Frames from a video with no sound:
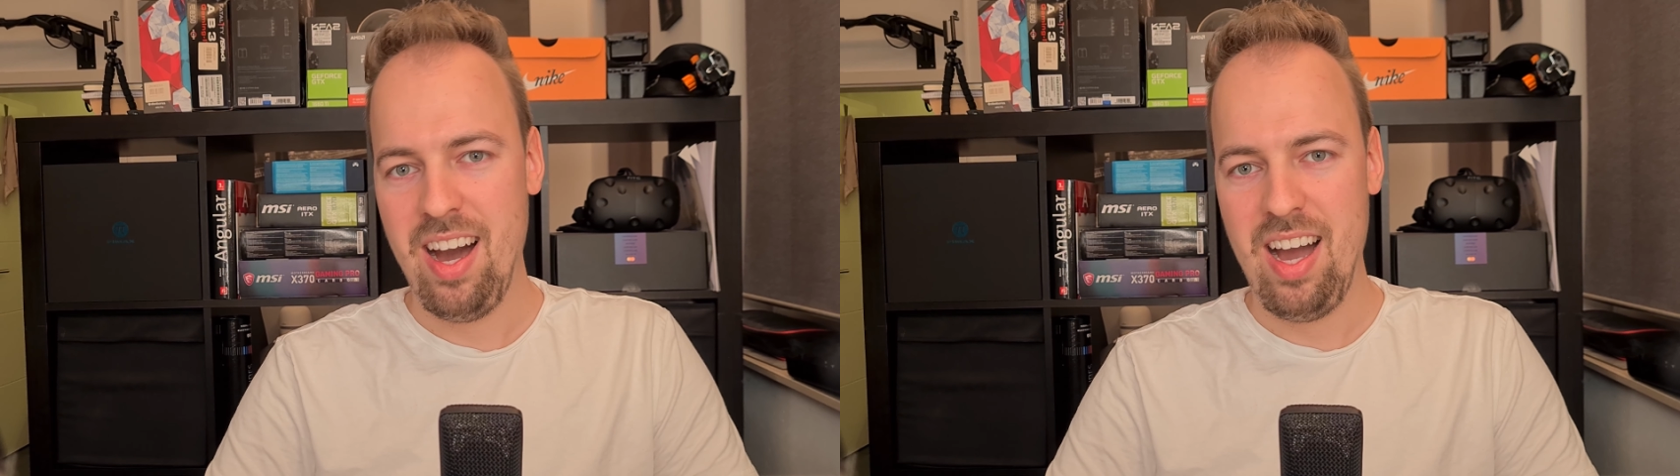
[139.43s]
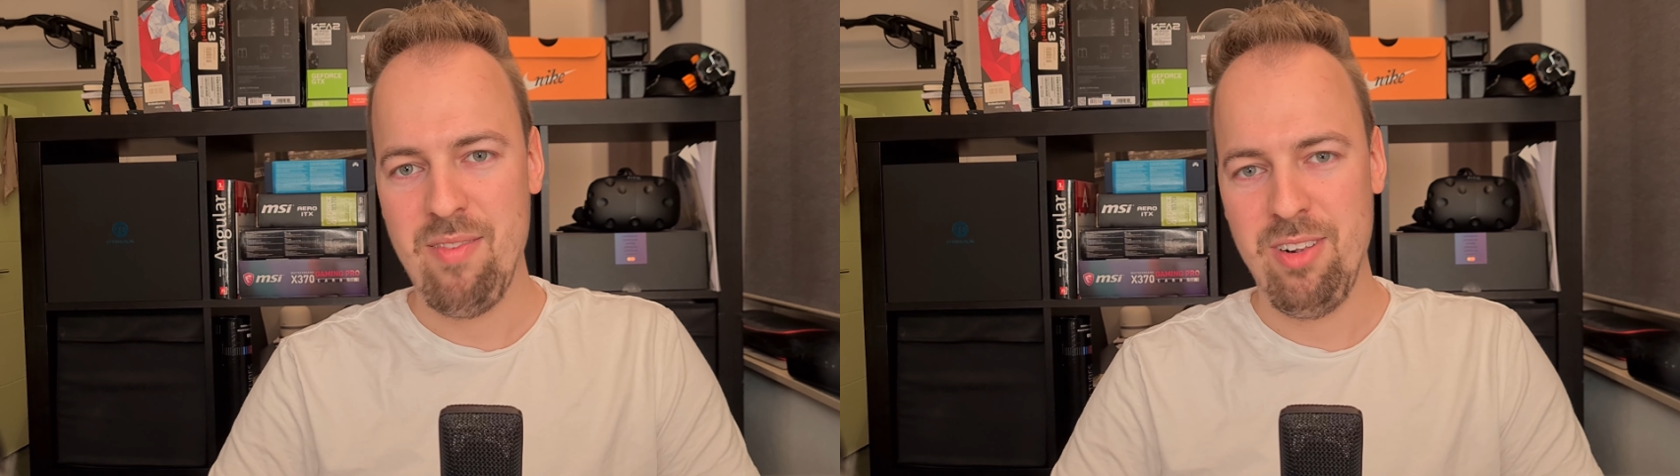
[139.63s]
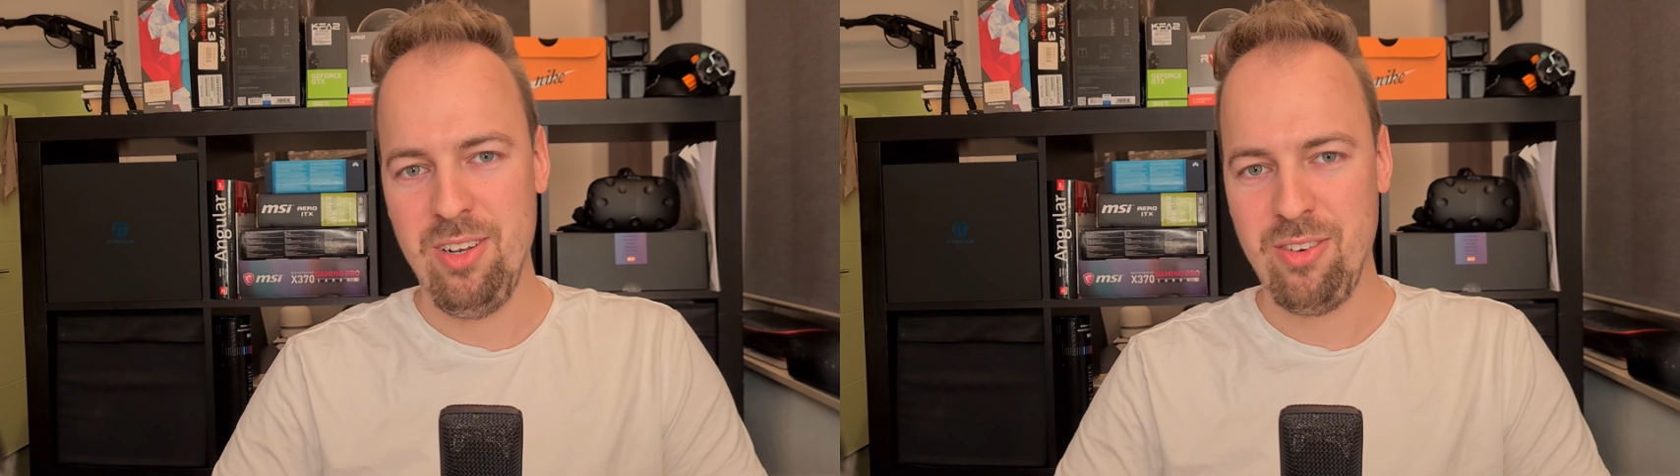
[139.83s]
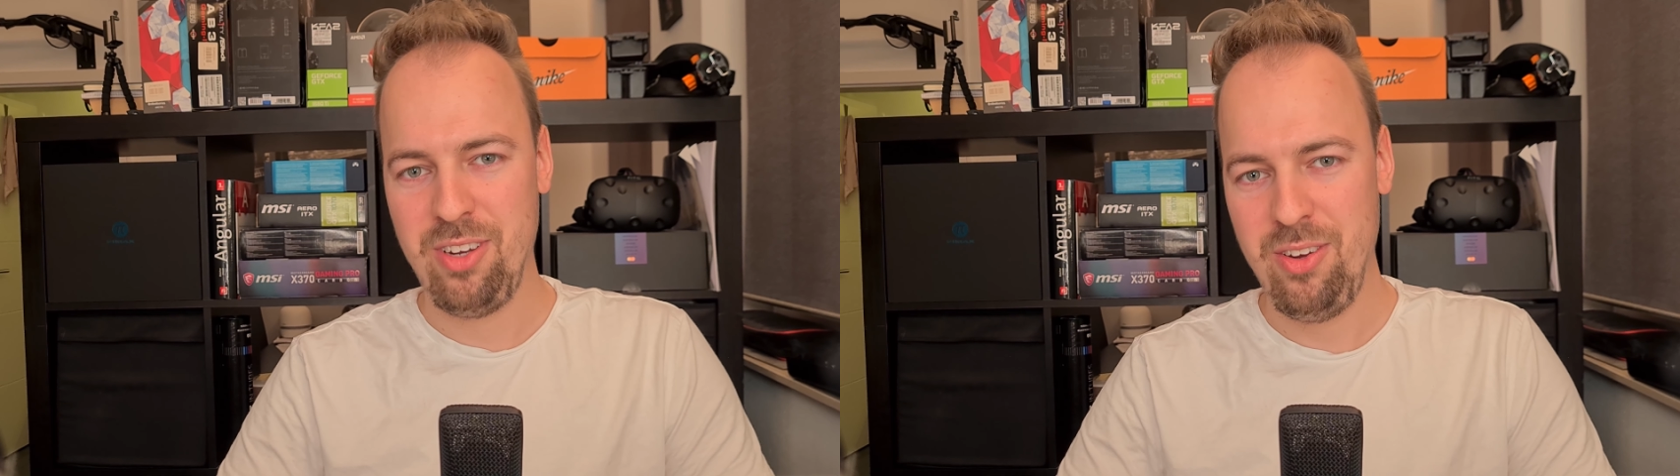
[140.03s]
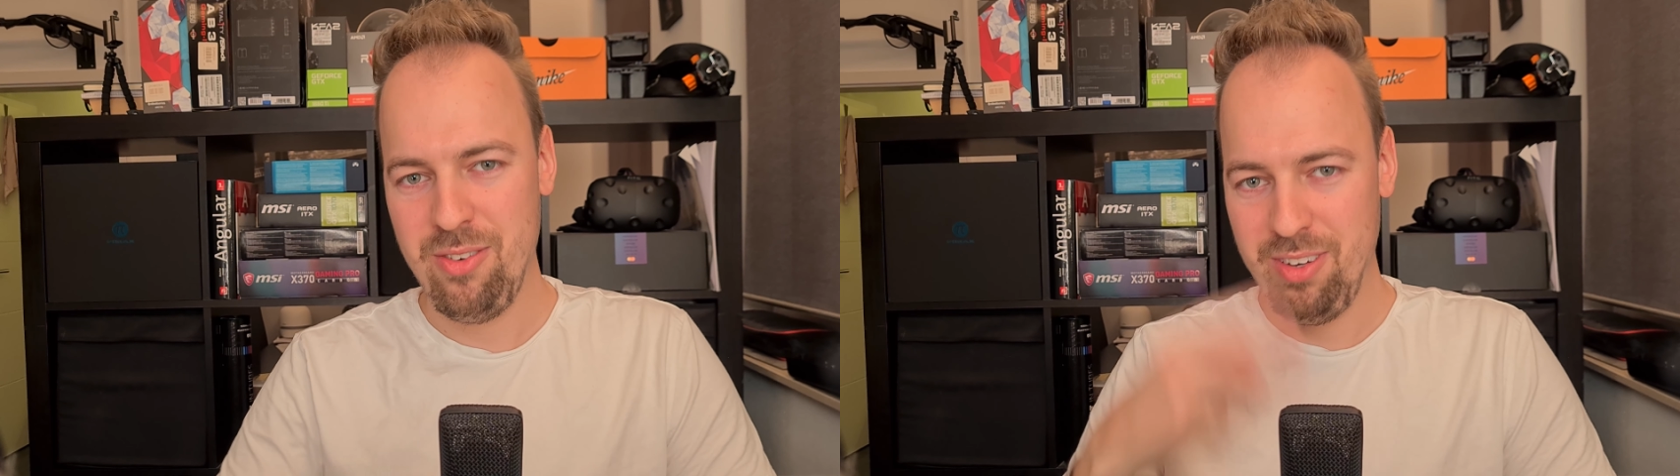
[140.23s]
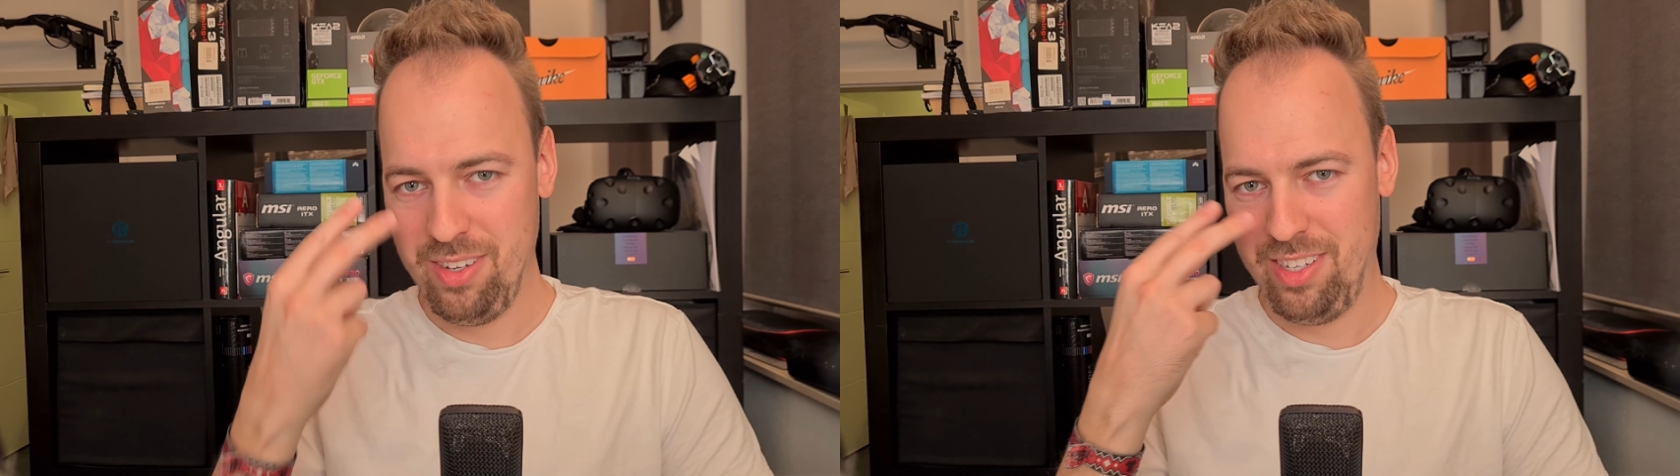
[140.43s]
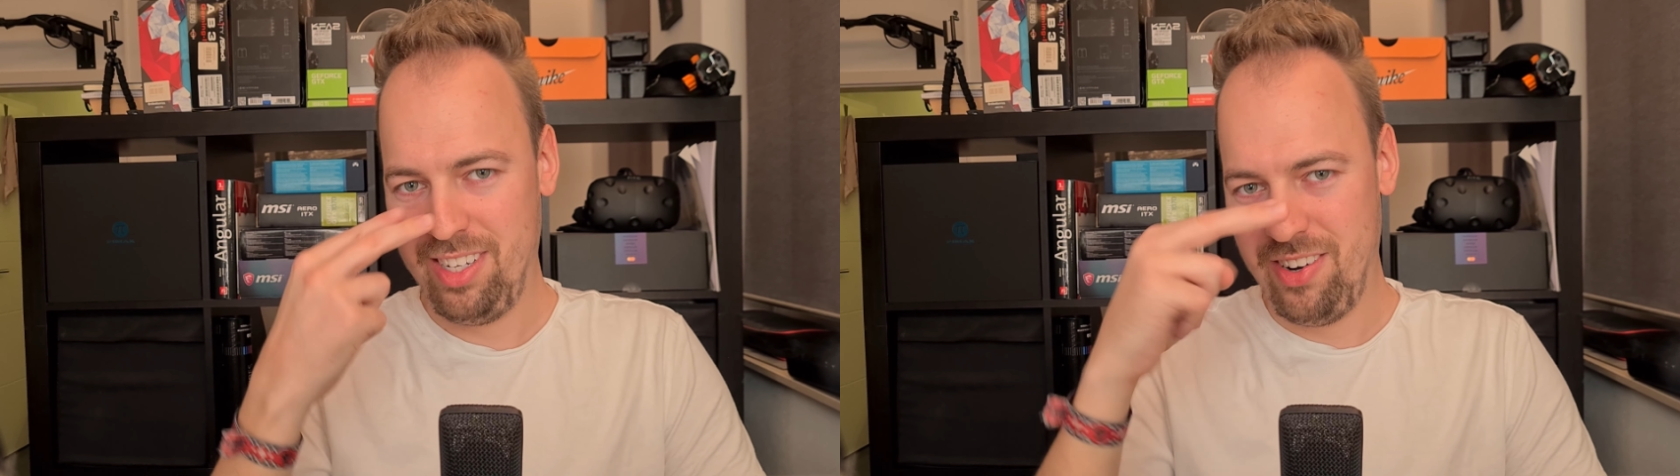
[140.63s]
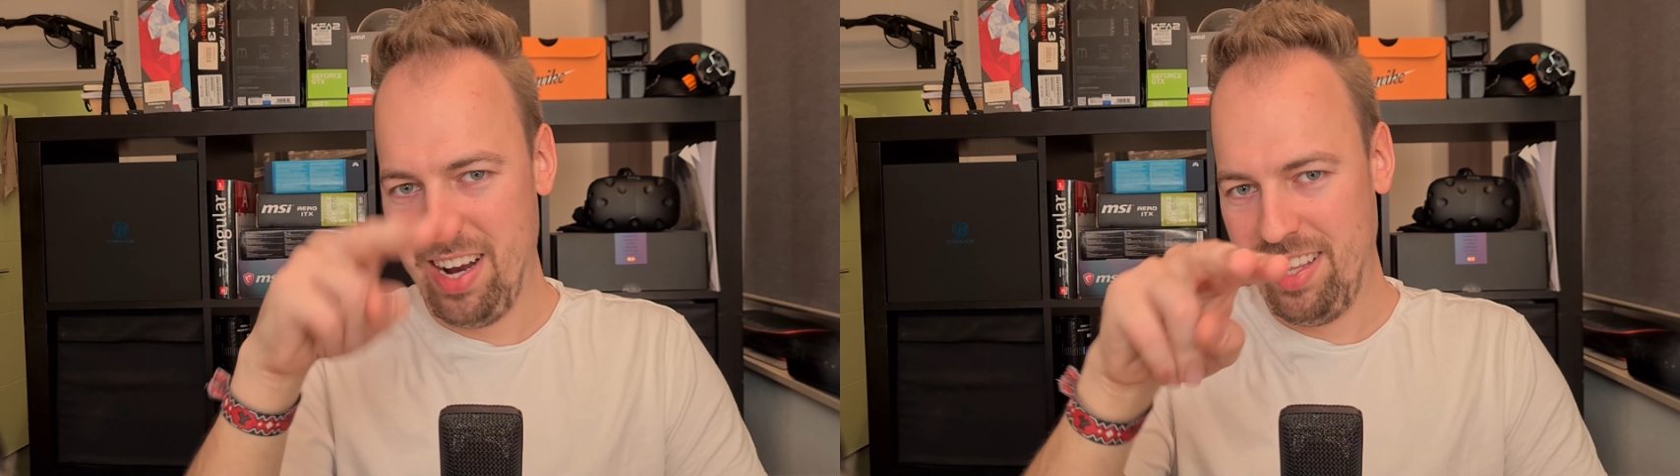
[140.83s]
I will look you
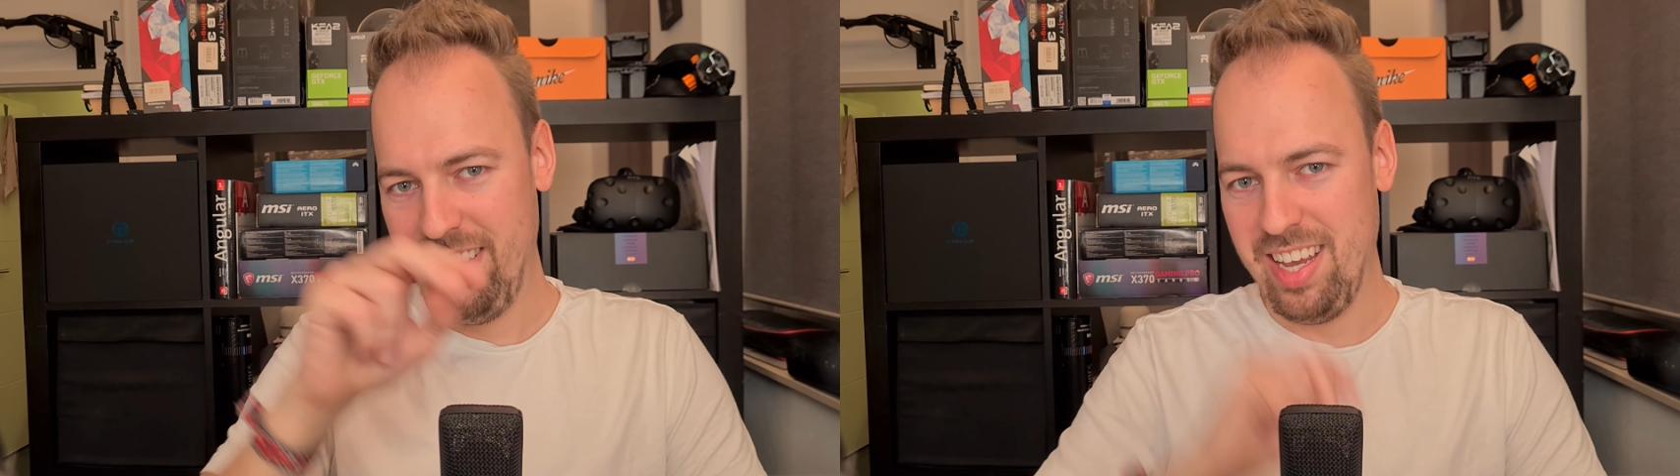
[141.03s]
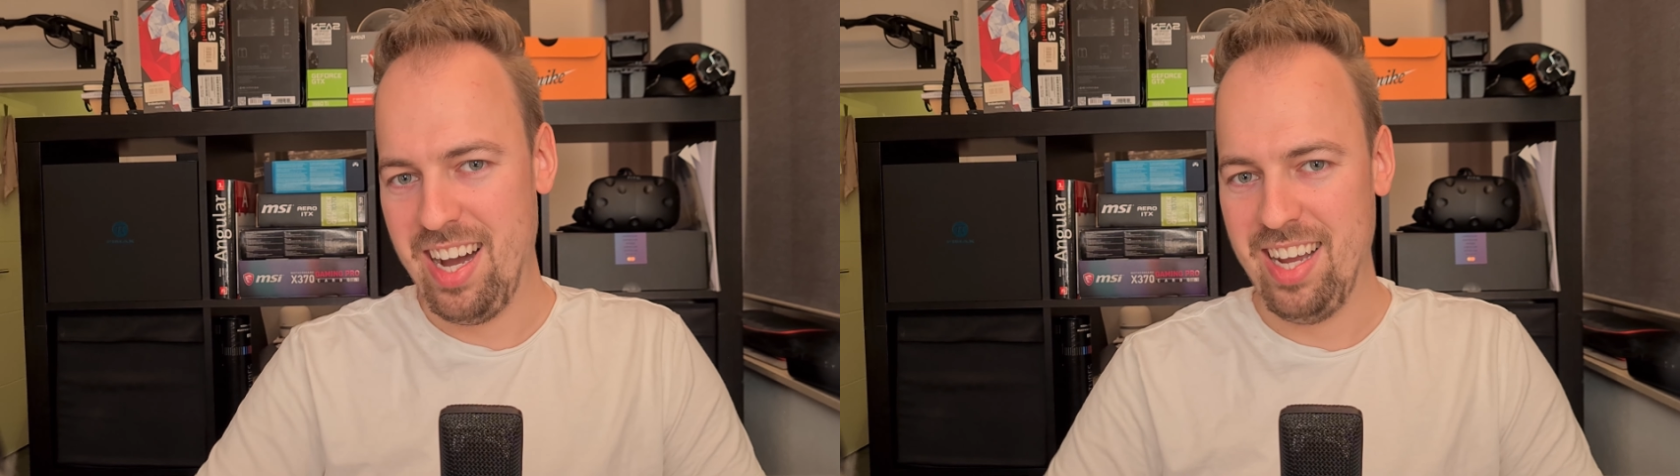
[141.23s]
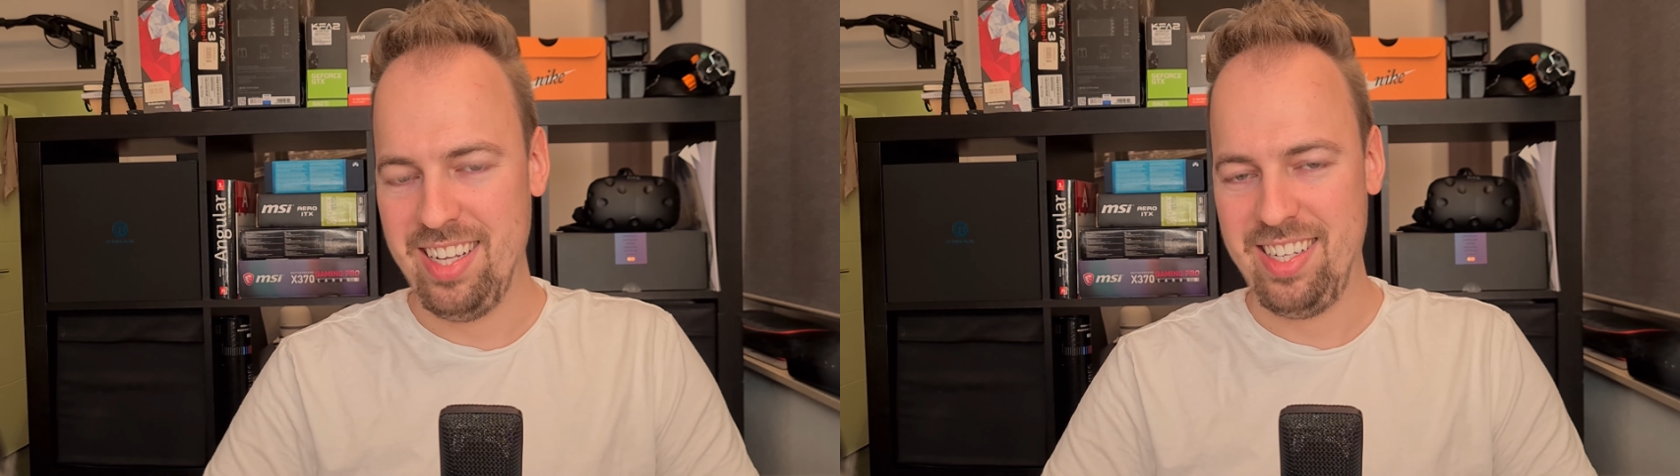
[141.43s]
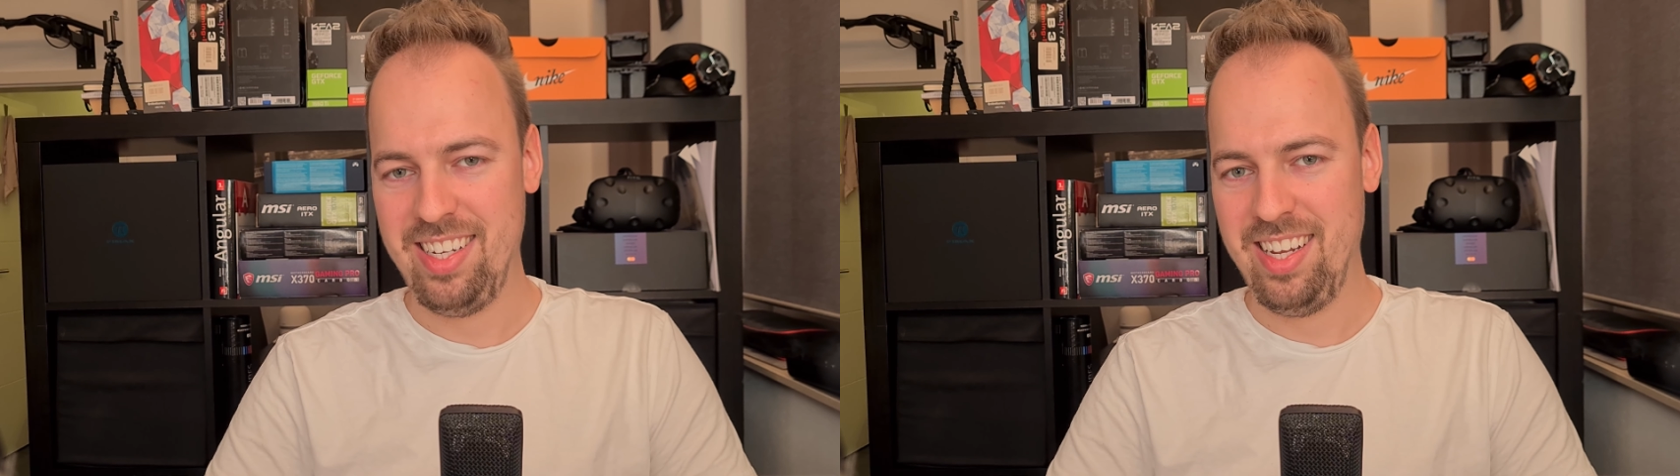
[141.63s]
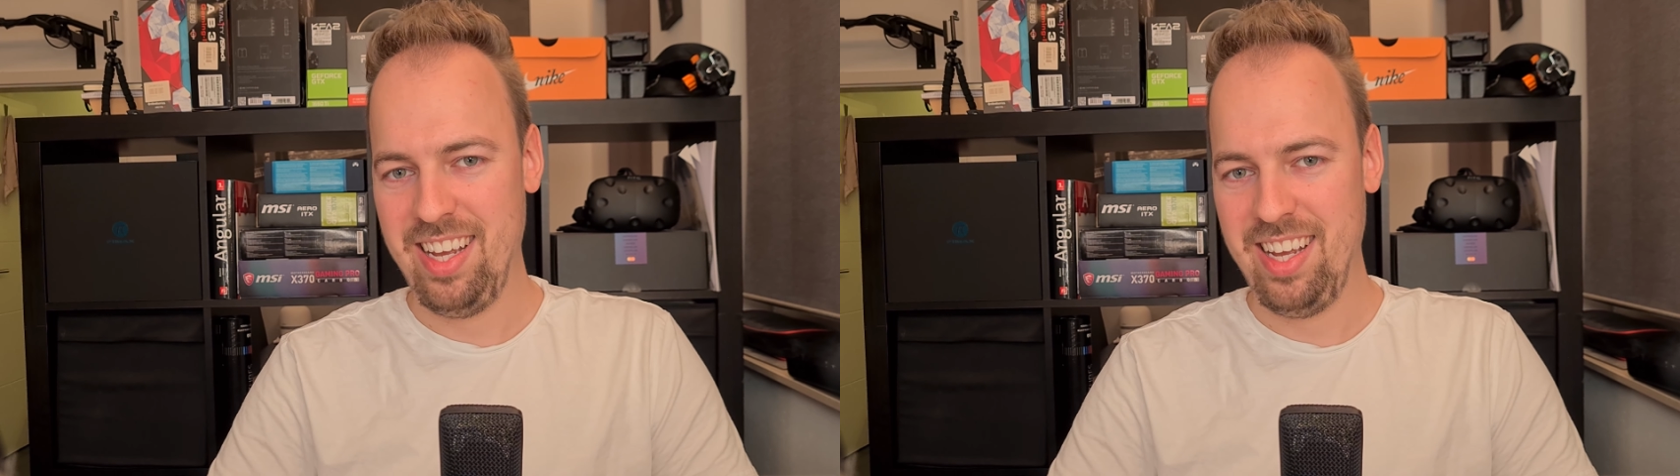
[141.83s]
straight in the eyes